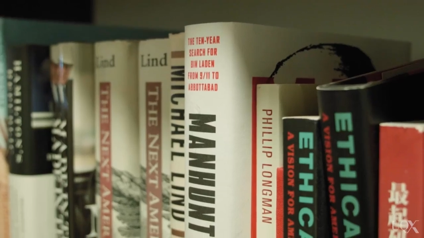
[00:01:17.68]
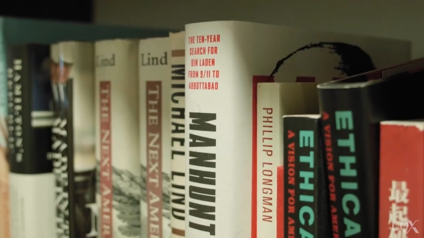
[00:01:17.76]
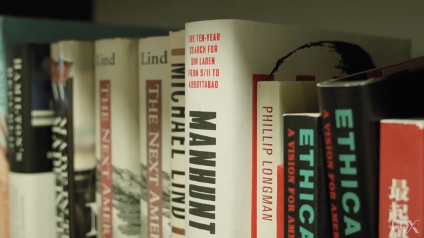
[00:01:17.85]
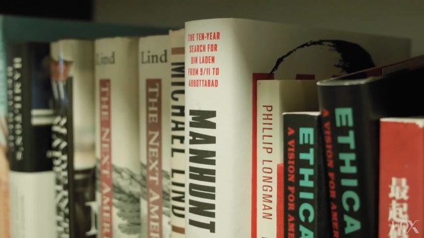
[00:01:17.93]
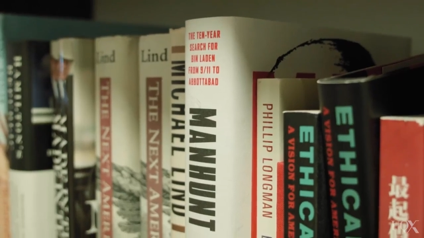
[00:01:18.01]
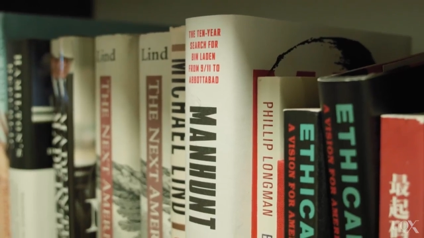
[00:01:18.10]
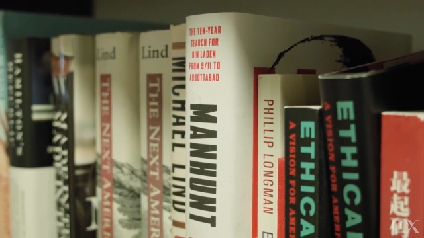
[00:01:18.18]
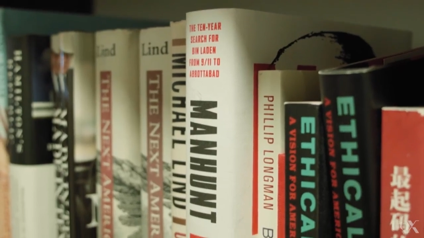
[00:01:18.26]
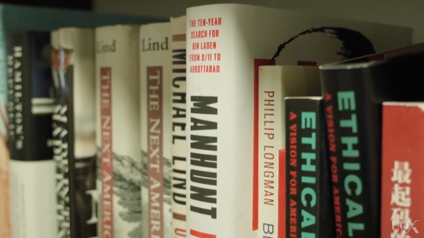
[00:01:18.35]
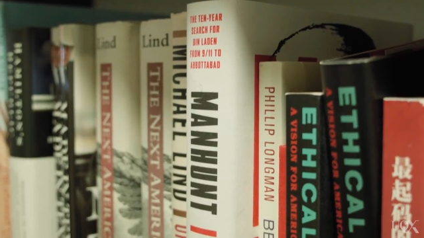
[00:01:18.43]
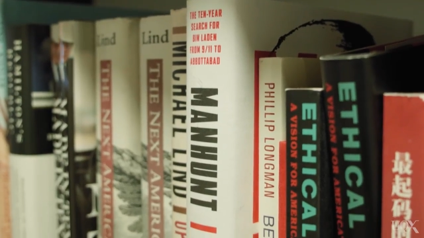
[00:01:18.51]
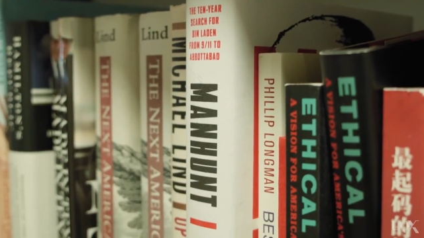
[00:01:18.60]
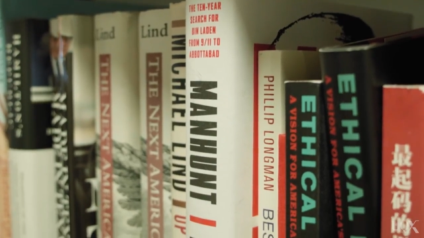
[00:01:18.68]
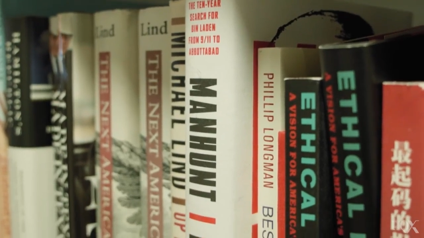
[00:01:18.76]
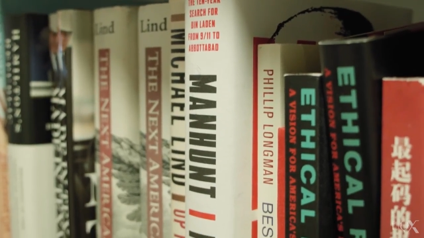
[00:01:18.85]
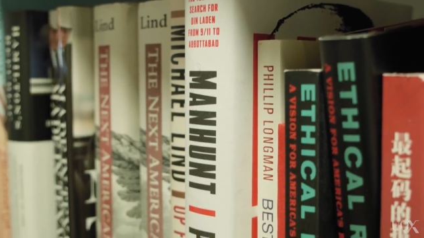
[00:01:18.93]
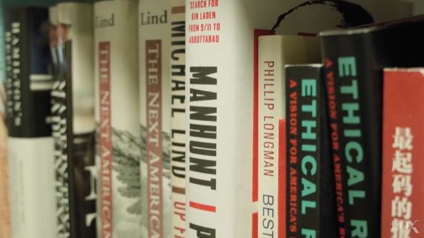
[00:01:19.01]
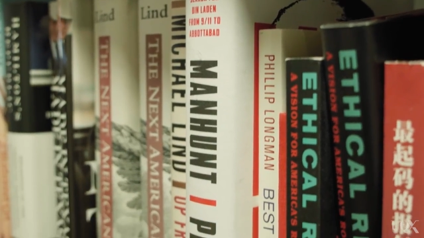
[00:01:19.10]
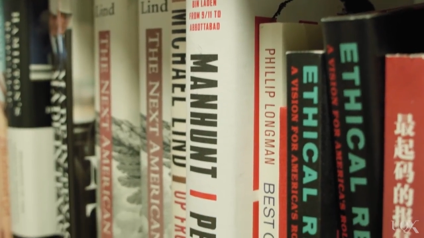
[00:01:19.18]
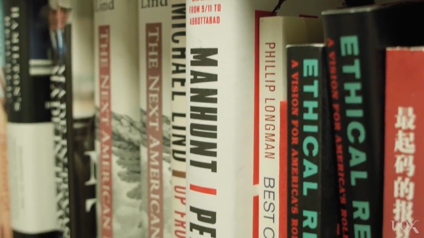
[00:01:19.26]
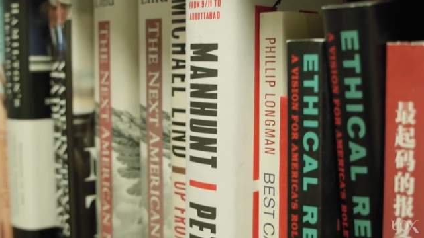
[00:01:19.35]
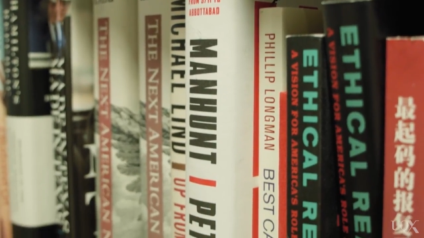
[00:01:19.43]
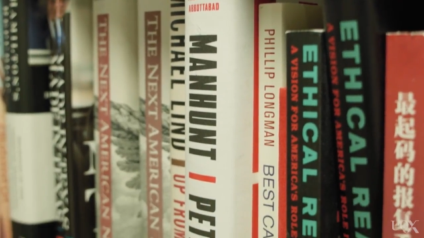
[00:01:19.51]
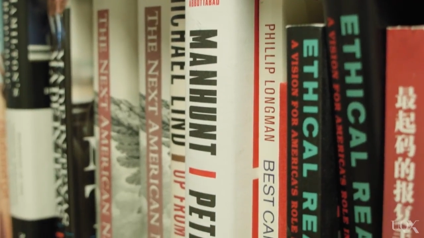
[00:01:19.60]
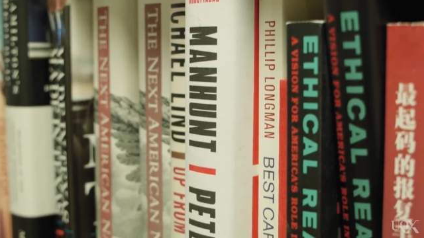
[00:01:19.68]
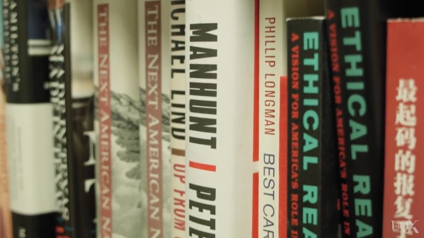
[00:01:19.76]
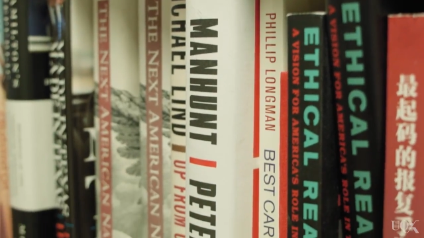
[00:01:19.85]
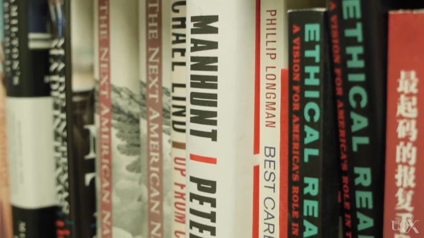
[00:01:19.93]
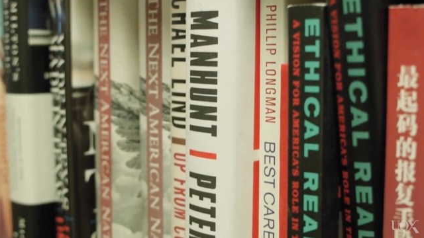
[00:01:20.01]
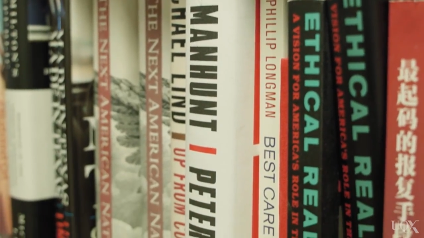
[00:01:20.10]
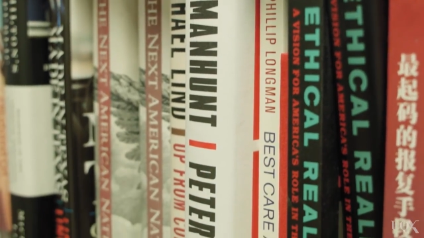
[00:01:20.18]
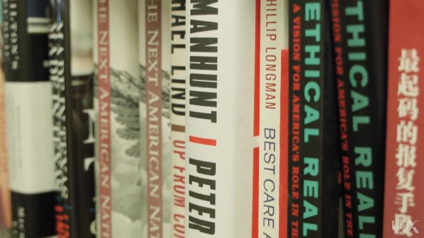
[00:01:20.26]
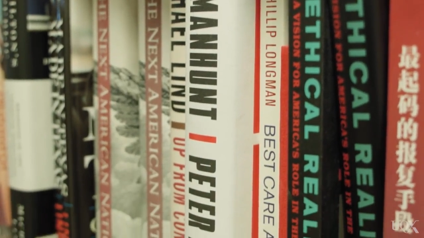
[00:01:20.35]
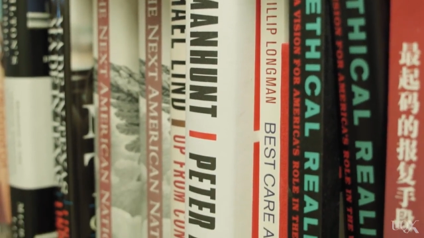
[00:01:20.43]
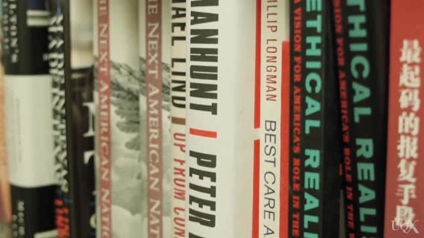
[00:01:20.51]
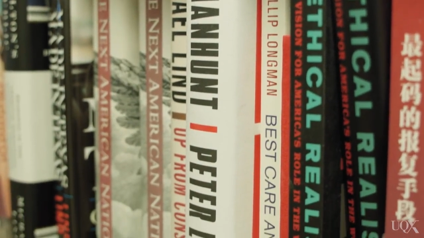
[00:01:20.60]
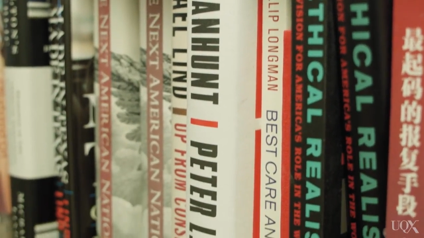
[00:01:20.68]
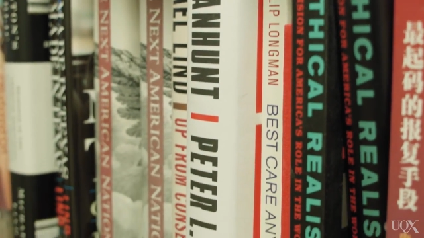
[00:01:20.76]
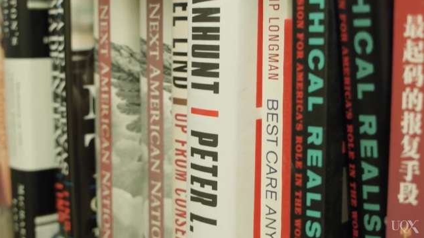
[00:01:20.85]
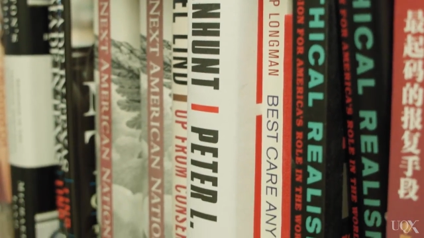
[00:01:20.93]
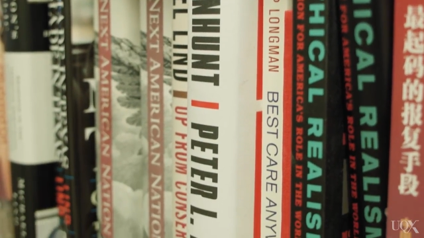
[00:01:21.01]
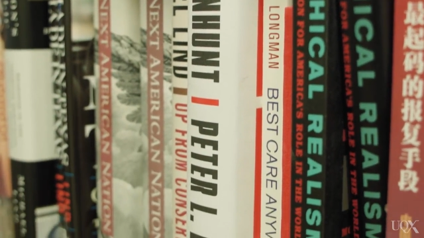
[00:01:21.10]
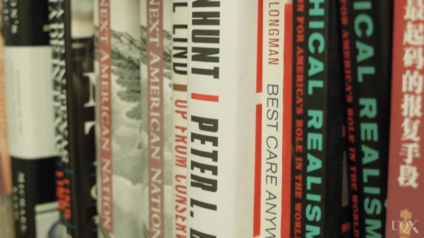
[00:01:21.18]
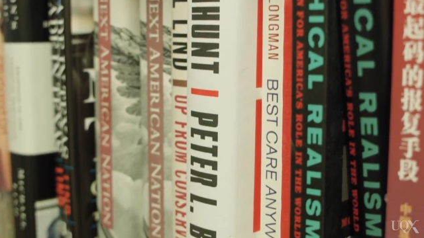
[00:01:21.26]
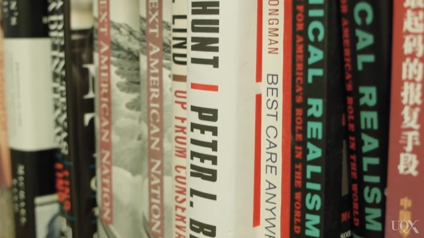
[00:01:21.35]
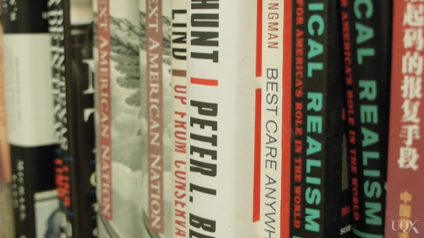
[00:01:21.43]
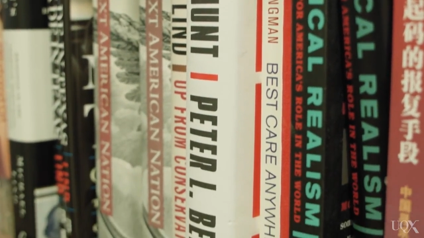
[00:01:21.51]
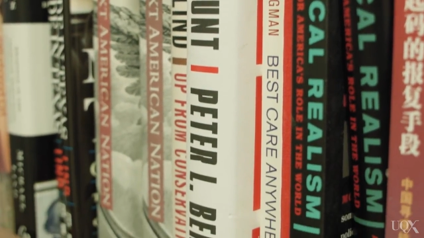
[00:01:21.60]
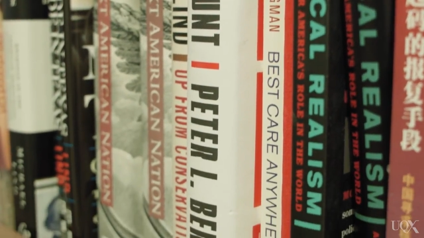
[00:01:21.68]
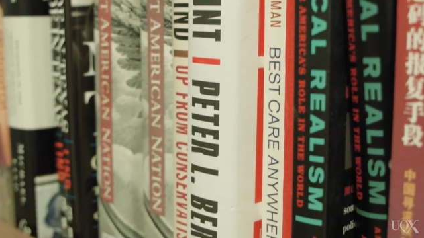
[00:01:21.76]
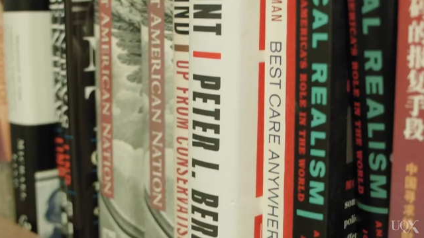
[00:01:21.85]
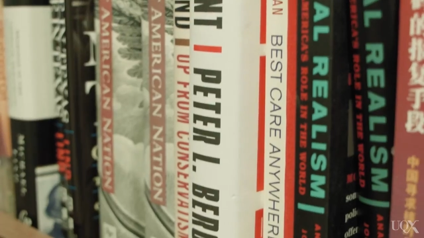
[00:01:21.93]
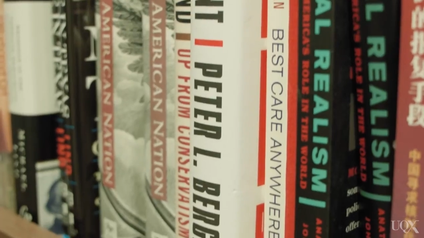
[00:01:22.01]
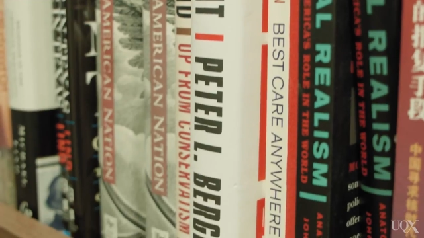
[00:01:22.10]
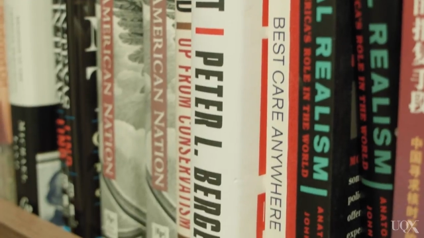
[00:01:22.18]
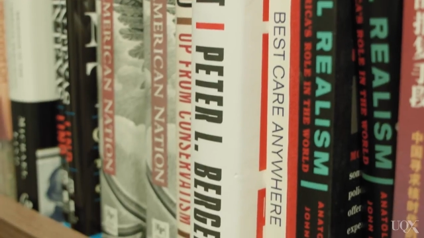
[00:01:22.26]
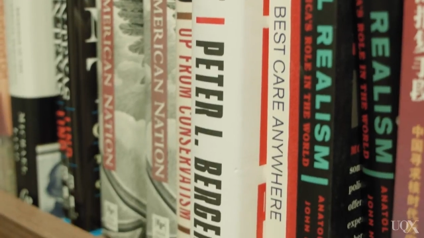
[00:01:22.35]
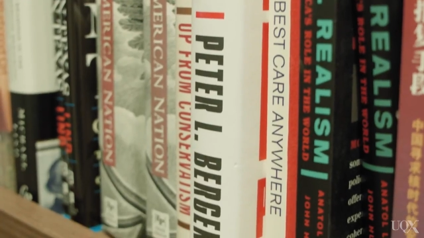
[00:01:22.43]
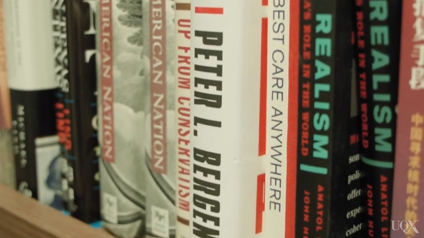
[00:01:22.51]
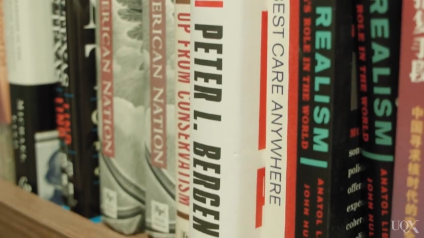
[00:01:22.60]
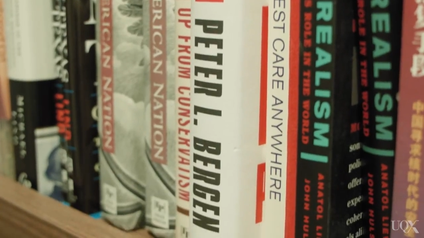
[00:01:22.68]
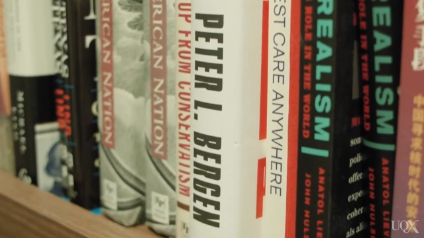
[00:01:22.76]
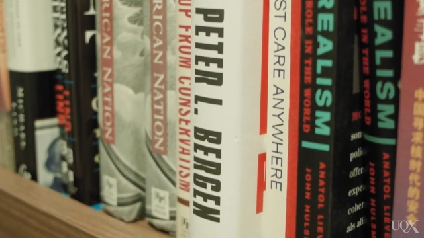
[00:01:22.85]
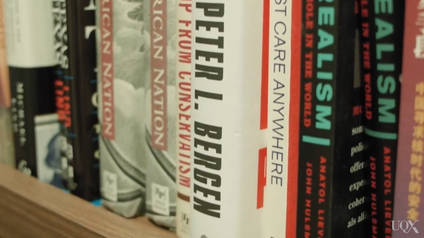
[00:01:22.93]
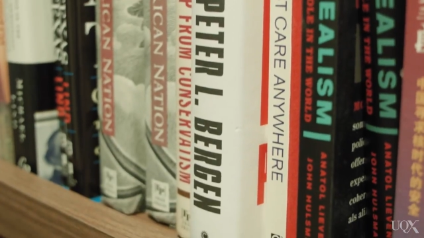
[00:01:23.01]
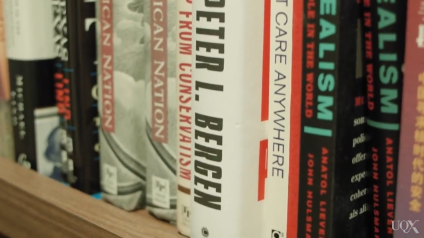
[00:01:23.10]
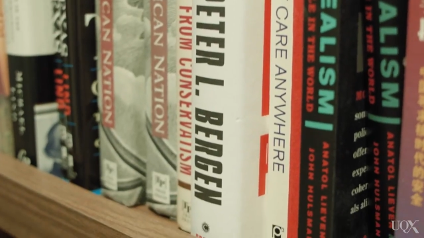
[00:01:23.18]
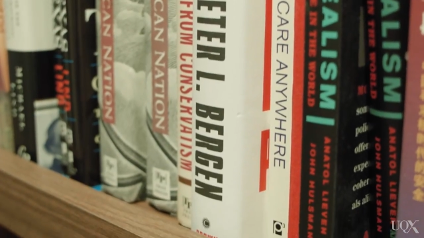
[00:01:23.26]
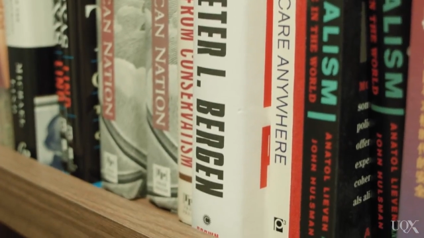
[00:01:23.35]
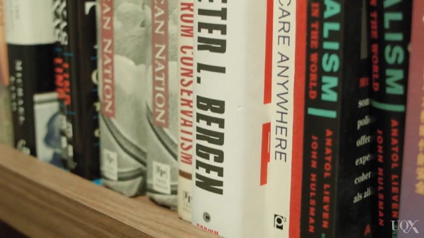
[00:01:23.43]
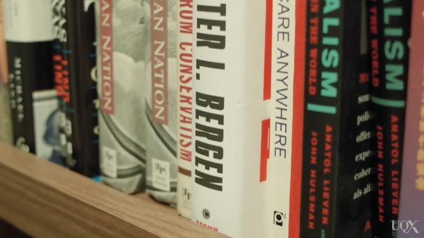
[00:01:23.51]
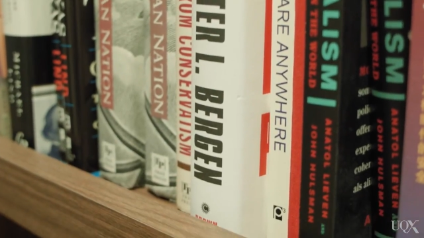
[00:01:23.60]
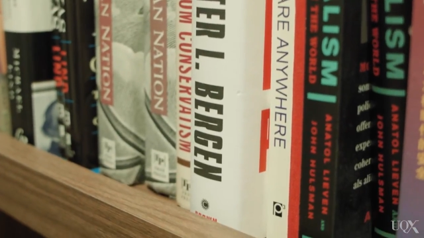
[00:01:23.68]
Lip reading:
No face is visible, so there are no lips to read.